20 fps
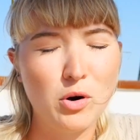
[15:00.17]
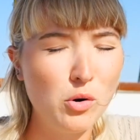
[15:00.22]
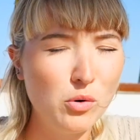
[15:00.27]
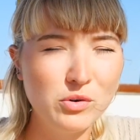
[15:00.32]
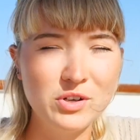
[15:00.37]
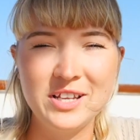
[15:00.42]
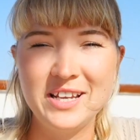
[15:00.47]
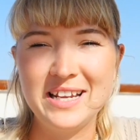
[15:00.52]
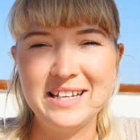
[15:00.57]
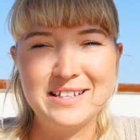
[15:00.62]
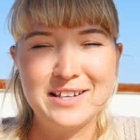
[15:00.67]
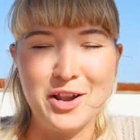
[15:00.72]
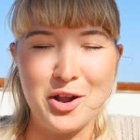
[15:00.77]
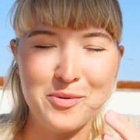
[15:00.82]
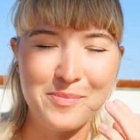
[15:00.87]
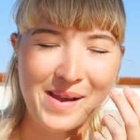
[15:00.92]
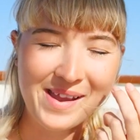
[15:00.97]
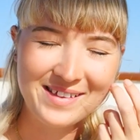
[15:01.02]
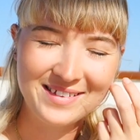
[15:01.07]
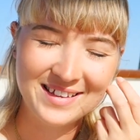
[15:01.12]
all you need to know
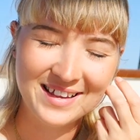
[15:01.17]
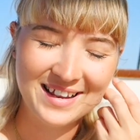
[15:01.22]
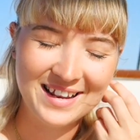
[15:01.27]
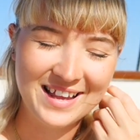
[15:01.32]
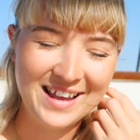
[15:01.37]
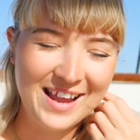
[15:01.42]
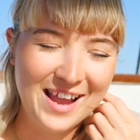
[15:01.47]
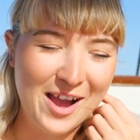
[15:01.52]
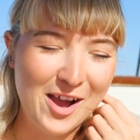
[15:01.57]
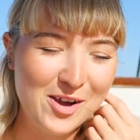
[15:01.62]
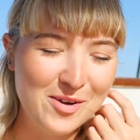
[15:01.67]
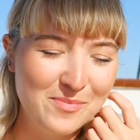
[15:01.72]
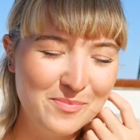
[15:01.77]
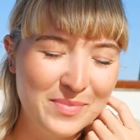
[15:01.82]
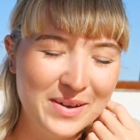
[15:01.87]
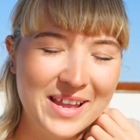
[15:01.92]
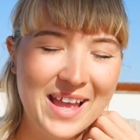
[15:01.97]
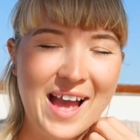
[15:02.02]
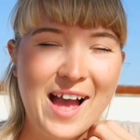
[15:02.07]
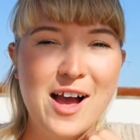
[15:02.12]
basically.
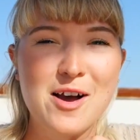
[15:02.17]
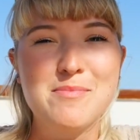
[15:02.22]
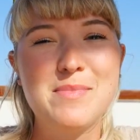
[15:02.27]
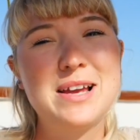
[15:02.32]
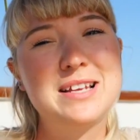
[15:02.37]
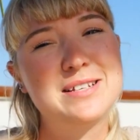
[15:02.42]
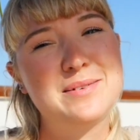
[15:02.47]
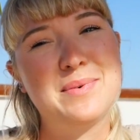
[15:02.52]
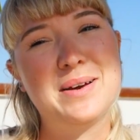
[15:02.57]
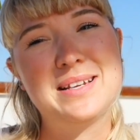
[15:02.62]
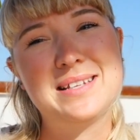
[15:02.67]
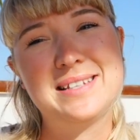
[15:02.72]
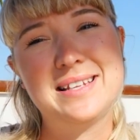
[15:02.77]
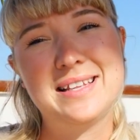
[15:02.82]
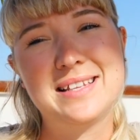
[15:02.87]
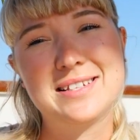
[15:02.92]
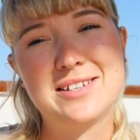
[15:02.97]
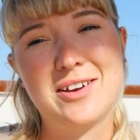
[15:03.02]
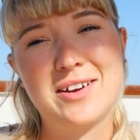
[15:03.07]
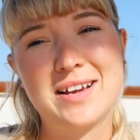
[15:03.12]
But yeah, amazing way to see
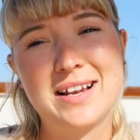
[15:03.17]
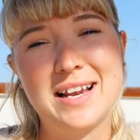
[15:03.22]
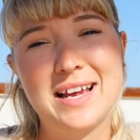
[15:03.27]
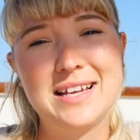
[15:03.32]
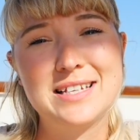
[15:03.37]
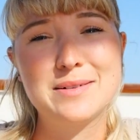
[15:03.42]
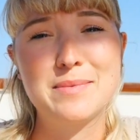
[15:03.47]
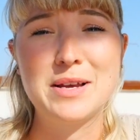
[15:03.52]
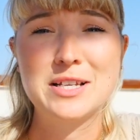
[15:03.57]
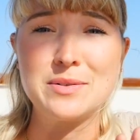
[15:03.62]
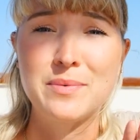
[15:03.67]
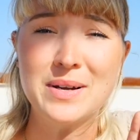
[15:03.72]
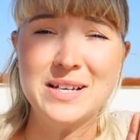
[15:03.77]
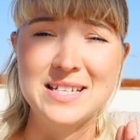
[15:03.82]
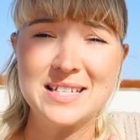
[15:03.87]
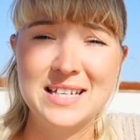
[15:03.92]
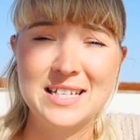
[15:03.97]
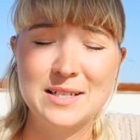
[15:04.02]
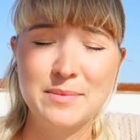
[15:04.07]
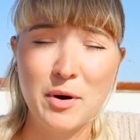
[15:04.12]
the Cyclades, amazing way to
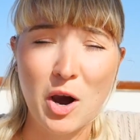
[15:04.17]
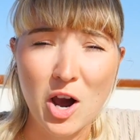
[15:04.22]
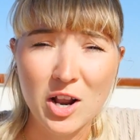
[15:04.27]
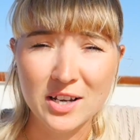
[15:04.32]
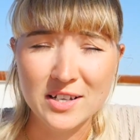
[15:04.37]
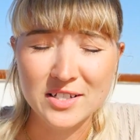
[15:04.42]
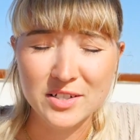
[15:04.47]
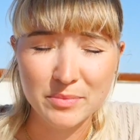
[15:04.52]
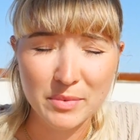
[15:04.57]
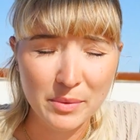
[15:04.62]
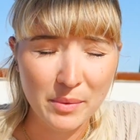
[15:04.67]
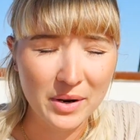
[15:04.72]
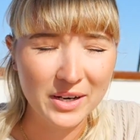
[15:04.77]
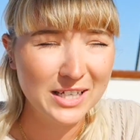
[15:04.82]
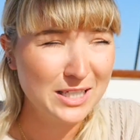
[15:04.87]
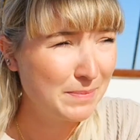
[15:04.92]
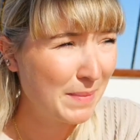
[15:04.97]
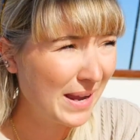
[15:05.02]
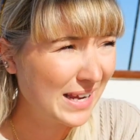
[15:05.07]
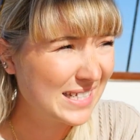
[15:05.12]
see some islands that we weren't
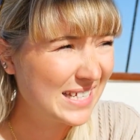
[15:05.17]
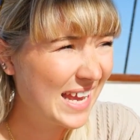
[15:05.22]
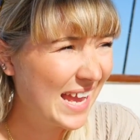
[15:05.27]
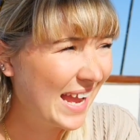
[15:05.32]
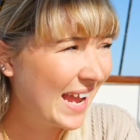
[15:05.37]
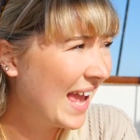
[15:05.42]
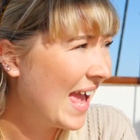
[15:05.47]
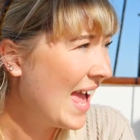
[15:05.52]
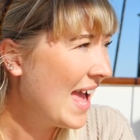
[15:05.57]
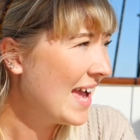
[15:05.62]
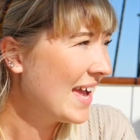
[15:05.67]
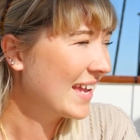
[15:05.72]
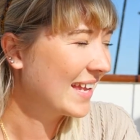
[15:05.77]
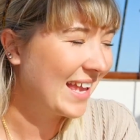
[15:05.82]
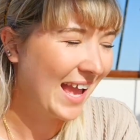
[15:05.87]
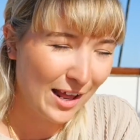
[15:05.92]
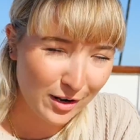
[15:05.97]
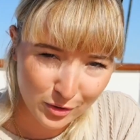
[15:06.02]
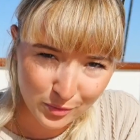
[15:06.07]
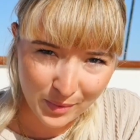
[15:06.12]
expecting.
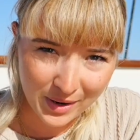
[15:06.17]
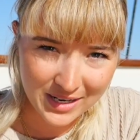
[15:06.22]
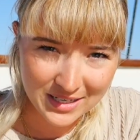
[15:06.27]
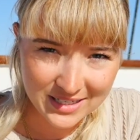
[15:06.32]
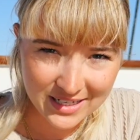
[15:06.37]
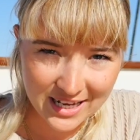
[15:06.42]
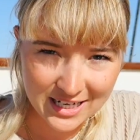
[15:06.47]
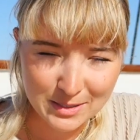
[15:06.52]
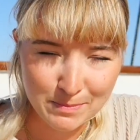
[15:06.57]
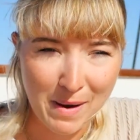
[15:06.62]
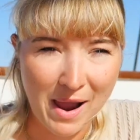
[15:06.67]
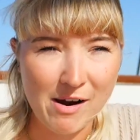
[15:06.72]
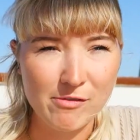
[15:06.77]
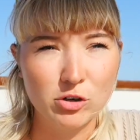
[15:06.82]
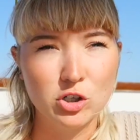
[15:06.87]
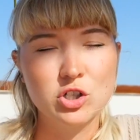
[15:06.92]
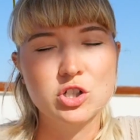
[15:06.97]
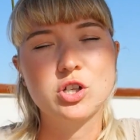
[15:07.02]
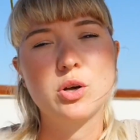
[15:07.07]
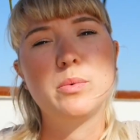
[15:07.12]
Cannot wait to get to
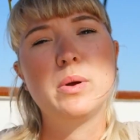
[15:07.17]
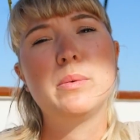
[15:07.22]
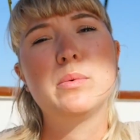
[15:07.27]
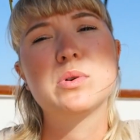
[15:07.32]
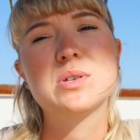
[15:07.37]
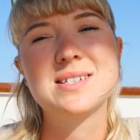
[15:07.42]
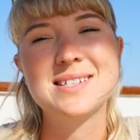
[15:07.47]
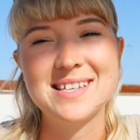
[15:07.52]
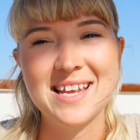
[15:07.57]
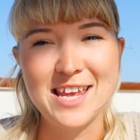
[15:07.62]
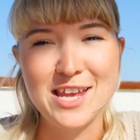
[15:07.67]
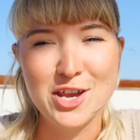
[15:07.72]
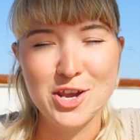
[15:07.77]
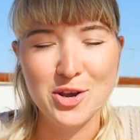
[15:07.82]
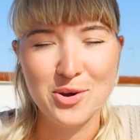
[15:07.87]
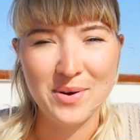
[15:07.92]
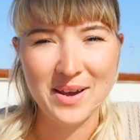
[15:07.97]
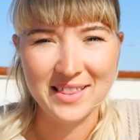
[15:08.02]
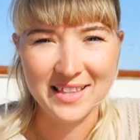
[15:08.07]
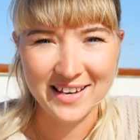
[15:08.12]
Paros, so we will see
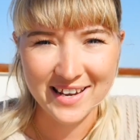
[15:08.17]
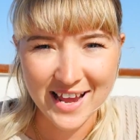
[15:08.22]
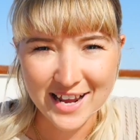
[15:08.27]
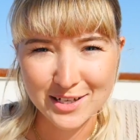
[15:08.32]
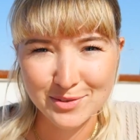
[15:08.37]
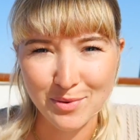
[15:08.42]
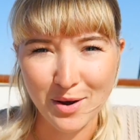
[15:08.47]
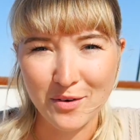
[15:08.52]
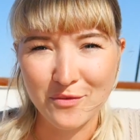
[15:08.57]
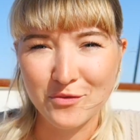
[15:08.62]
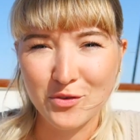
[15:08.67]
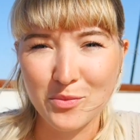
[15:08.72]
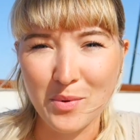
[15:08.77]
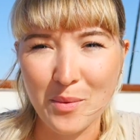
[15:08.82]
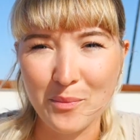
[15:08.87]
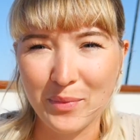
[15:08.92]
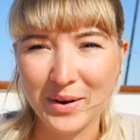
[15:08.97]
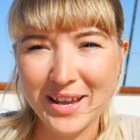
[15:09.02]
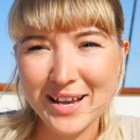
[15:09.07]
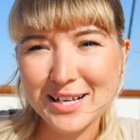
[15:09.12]
you in the next one for
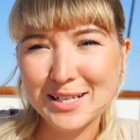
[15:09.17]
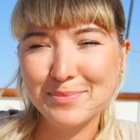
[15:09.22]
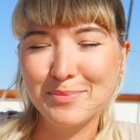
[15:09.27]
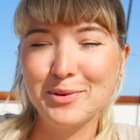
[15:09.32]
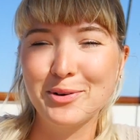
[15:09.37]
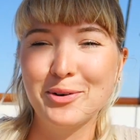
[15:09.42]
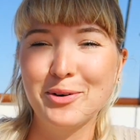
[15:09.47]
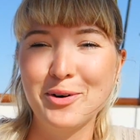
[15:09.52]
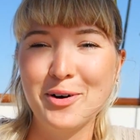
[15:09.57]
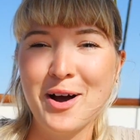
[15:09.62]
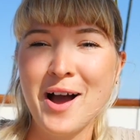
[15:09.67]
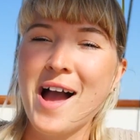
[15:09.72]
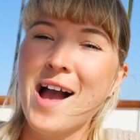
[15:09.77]
when we explore